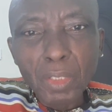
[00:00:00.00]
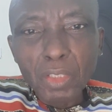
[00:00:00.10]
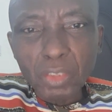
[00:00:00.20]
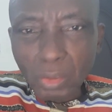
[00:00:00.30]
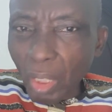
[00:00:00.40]

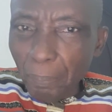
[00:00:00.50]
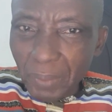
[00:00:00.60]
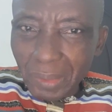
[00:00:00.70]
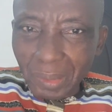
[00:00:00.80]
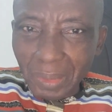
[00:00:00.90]
Stop
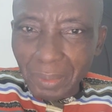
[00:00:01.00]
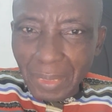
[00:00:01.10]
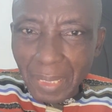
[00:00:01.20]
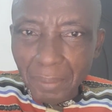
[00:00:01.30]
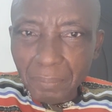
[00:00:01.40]
this thing
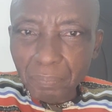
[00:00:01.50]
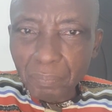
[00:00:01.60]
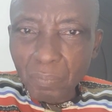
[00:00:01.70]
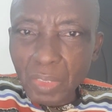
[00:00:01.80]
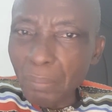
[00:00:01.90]
now
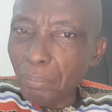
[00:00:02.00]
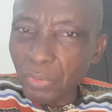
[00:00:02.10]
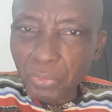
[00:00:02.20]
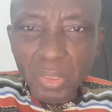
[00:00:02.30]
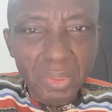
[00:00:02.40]

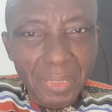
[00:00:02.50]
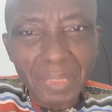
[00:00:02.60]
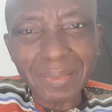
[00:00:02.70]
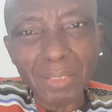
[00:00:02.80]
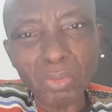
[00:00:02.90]
before it
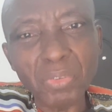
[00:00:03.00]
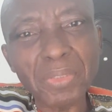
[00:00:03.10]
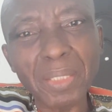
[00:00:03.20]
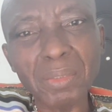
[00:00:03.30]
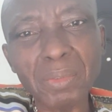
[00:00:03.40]
gets out of
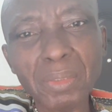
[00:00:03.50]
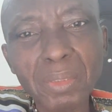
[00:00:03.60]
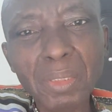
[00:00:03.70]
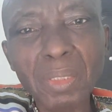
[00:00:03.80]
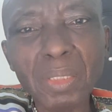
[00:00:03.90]
hand.
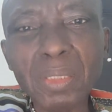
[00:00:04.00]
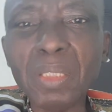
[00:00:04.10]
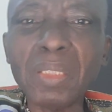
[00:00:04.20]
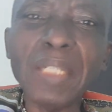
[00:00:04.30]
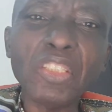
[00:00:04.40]

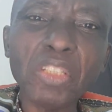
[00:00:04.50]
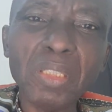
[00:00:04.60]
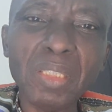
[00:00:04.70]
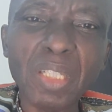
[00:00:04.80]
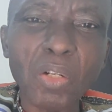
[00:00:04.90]
The
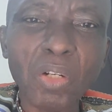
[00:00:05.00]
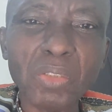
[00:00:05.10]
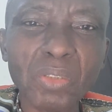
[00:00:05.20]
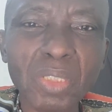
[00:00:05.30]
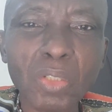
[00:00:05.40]
tension in the
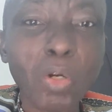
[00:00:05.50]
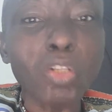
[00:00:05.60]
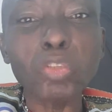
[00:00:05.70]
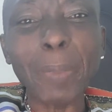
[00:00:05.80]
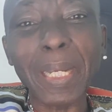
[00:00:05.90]
country
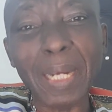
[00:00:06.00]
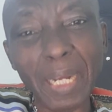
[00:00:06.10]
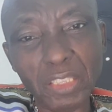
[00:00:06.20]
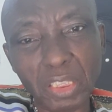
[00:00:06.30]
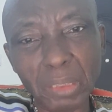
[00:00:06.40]
caused by
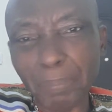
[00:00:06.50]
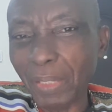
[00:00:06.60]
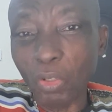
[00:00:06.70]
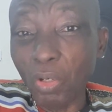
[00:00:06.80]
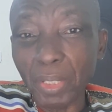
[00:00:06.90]
hardship
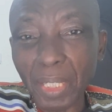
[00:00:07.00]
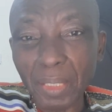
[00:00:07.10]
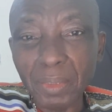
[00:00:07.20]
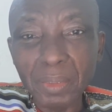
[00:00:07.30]
and hunger.